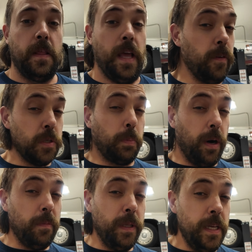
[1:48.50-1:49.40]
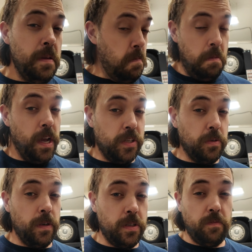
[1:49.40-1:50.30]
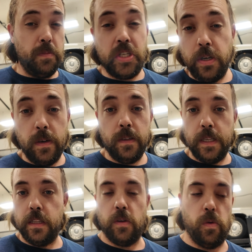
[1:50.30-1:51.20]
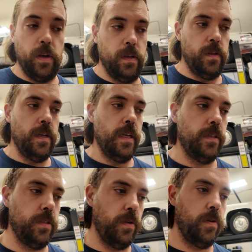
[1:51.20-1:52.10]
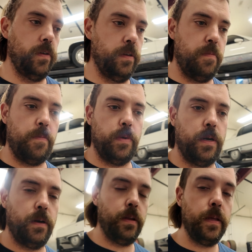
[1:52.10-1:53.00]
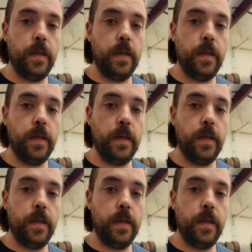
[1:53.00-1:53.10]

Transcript: that was probably a source of material in the oil. So you remember